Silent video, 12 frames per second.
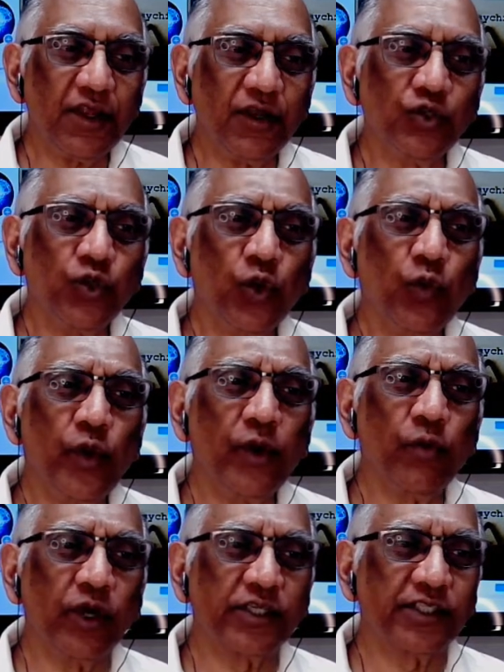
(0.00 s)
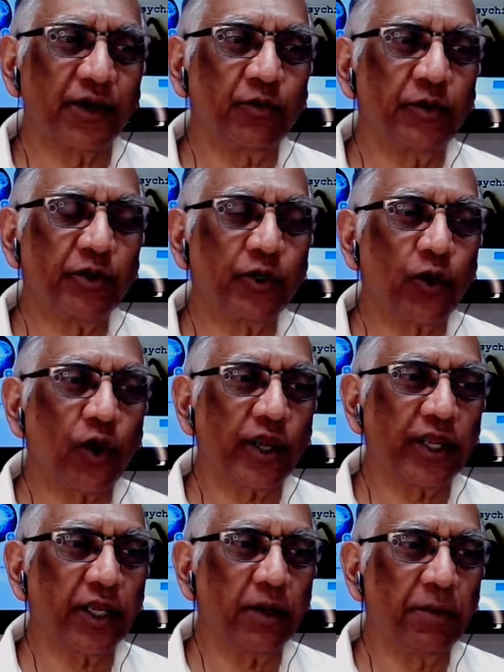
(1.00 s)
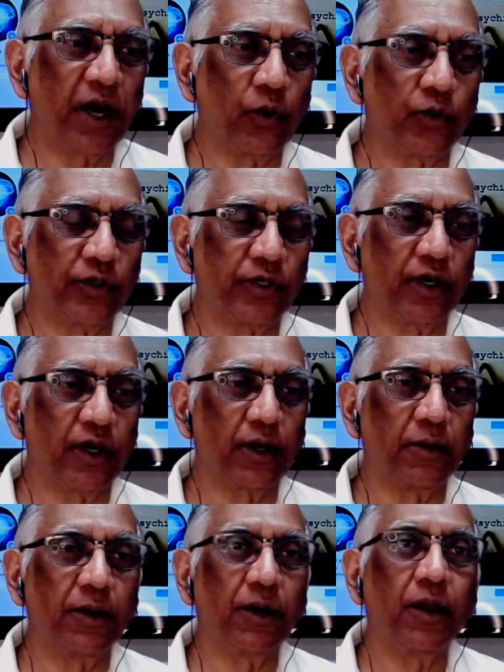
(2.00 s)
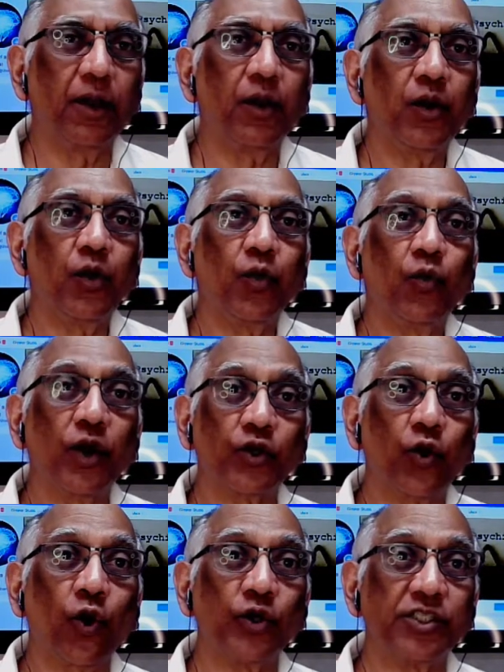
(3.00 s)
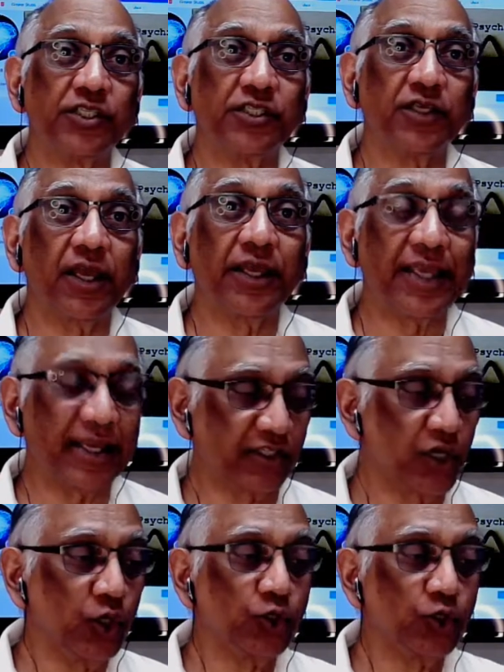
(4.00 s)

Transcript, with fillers: So where was I? We were talking about uh, what causes what causes anxiety. Yes.